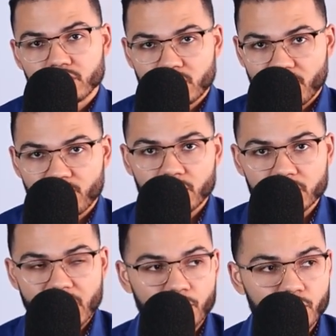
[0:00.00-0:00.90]
Say, for
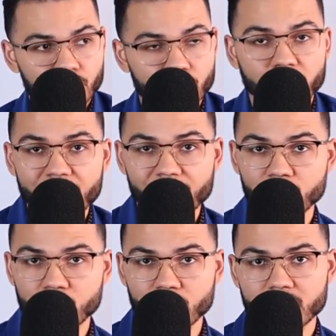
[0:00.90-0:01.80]
example, you're a life
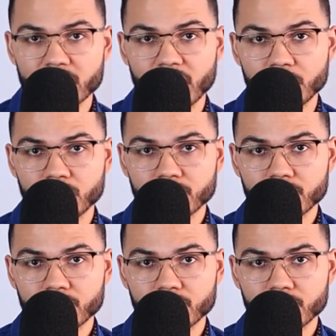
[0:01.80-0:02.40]
insurance agent.